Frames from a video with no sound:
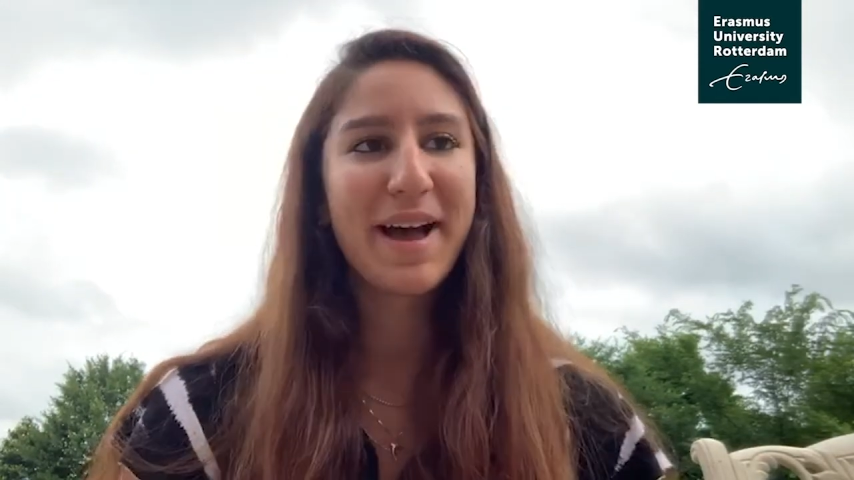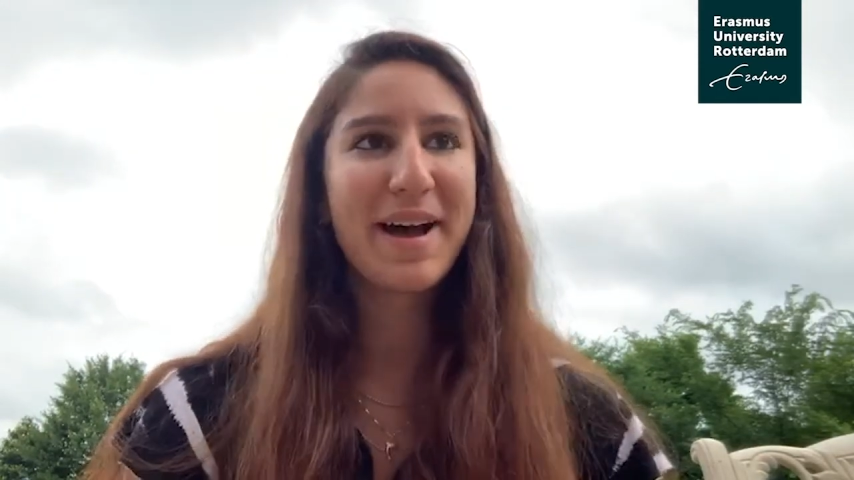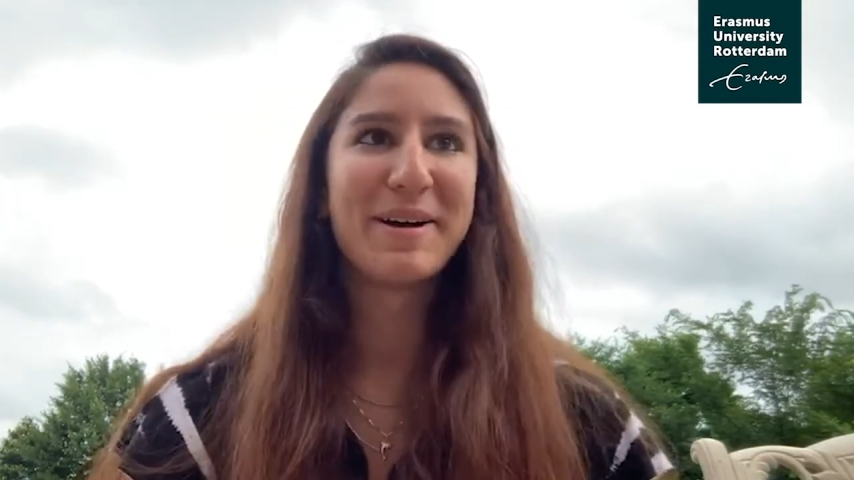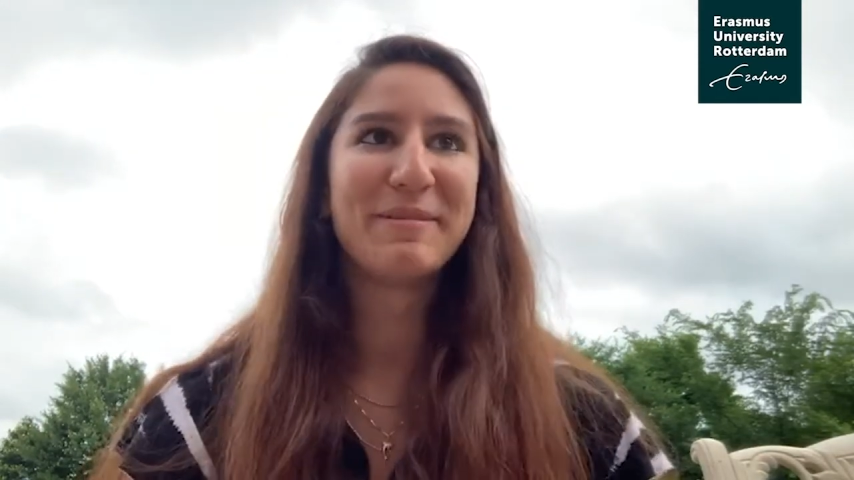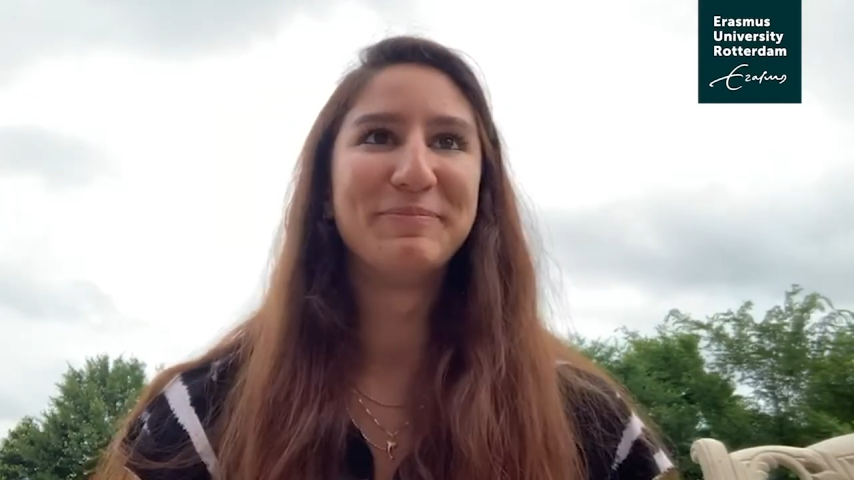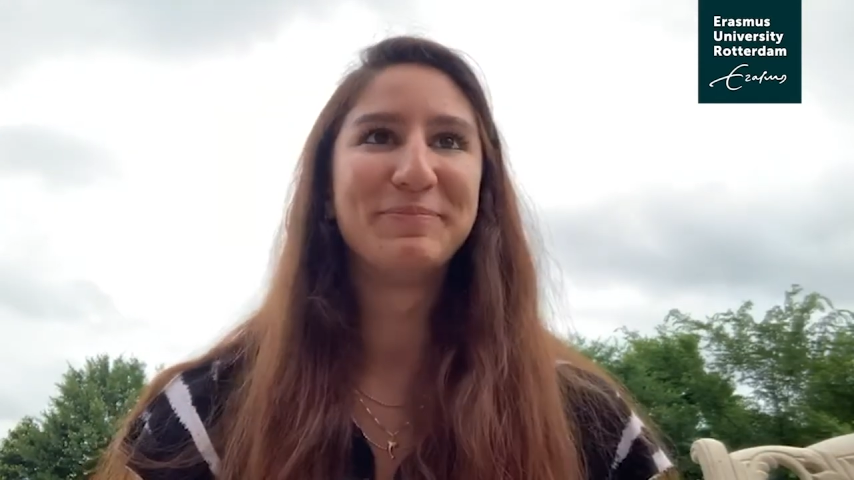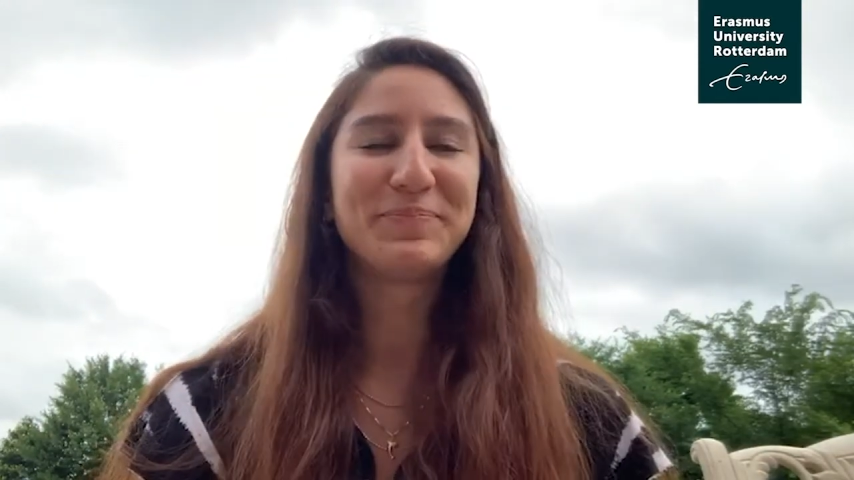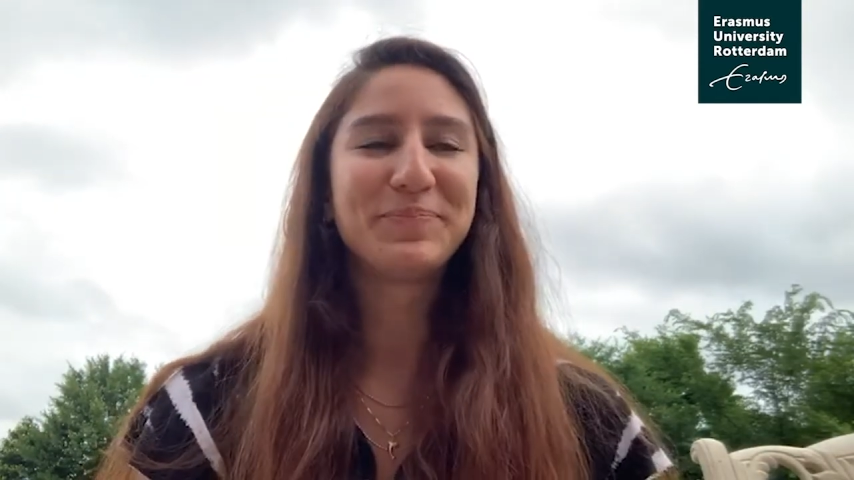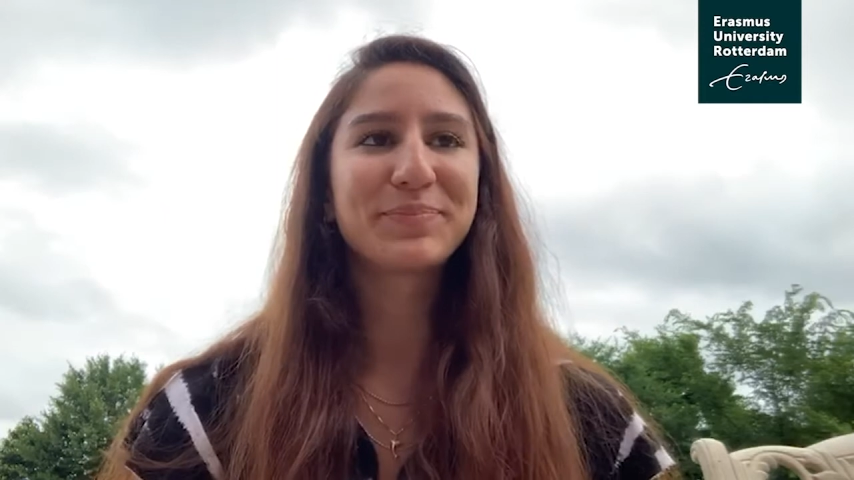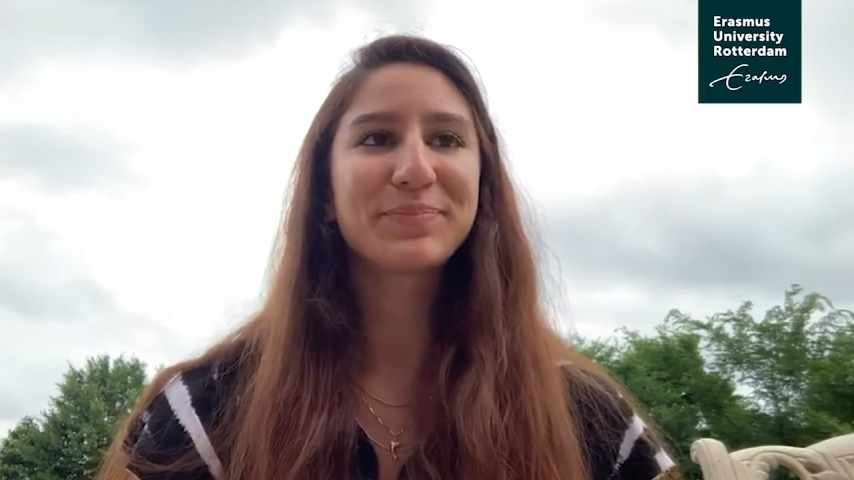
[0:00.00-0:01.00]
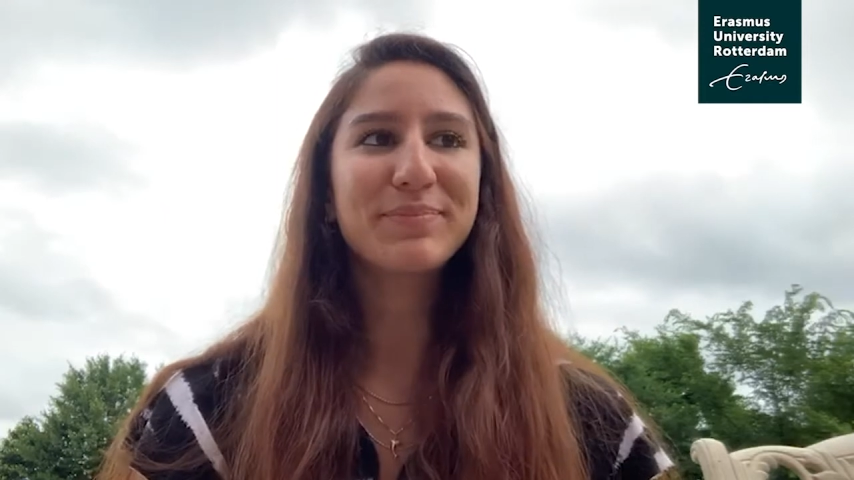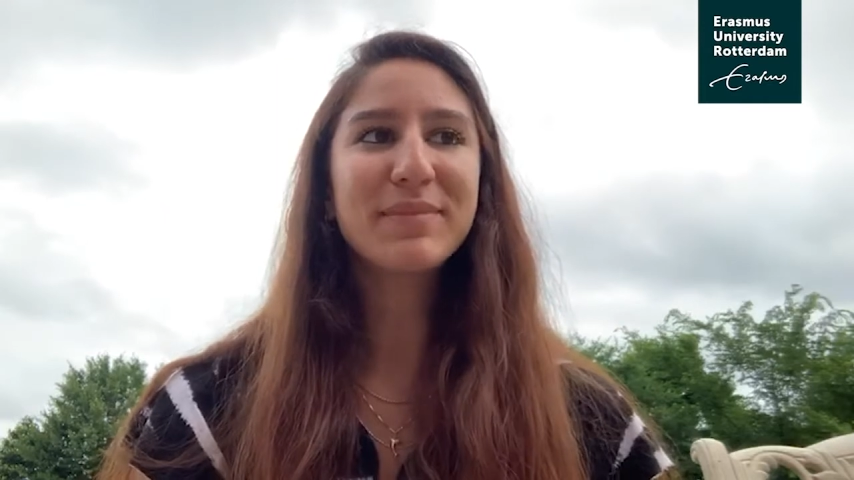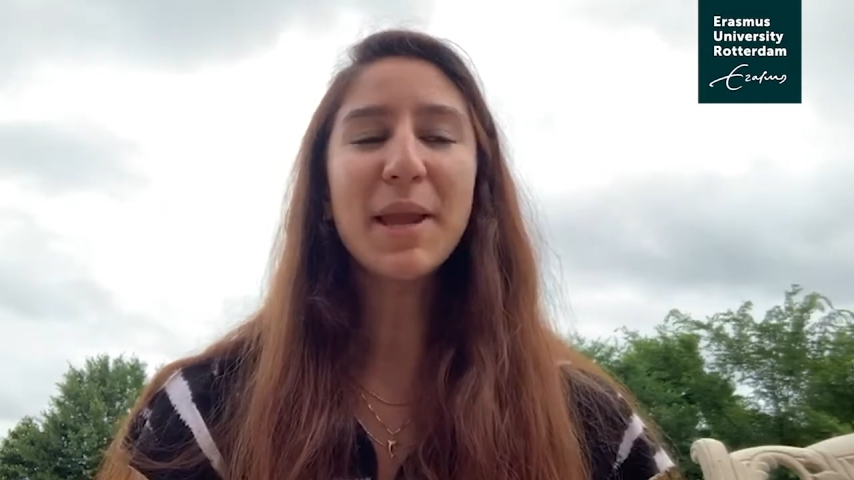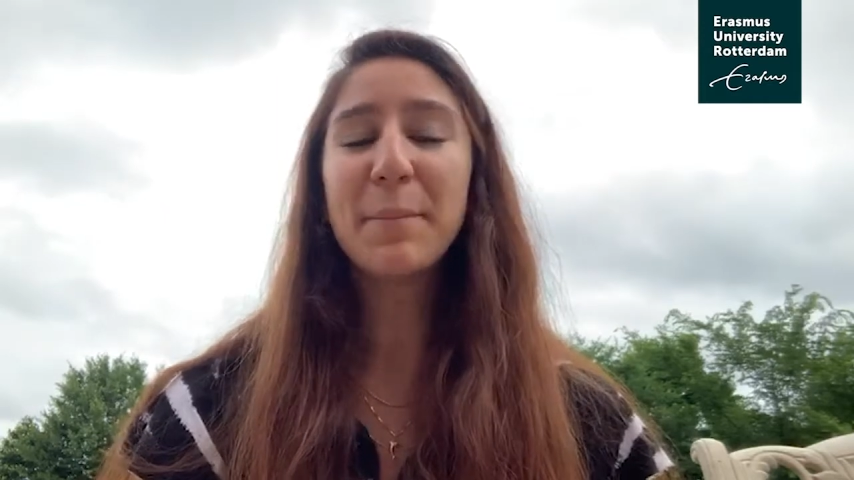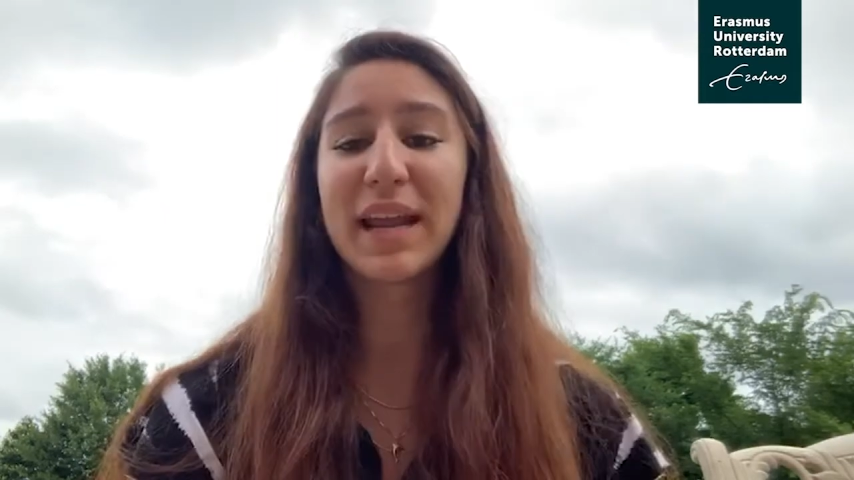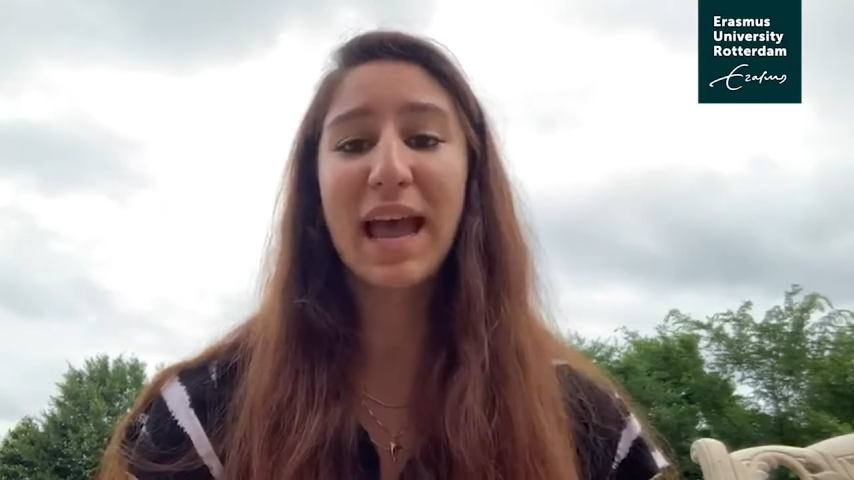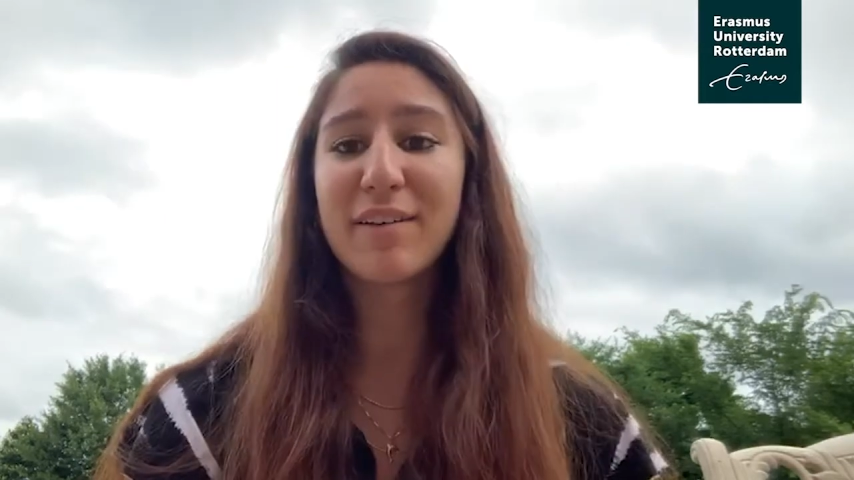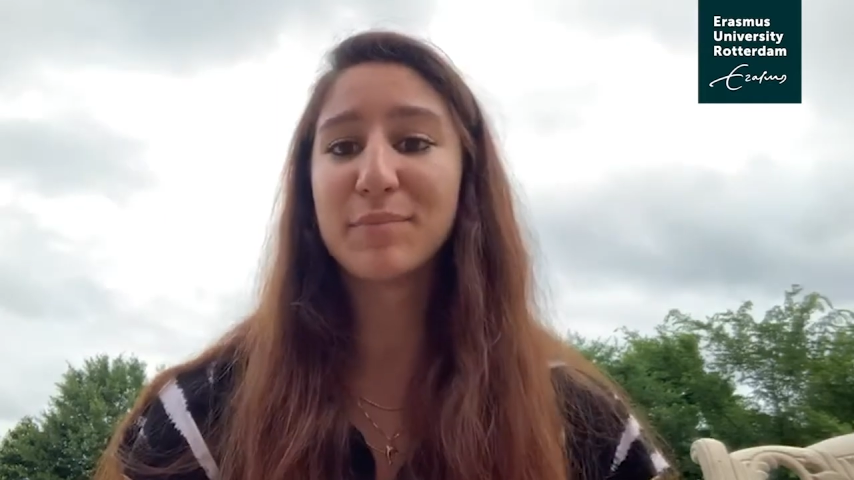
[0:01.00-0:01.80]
But I have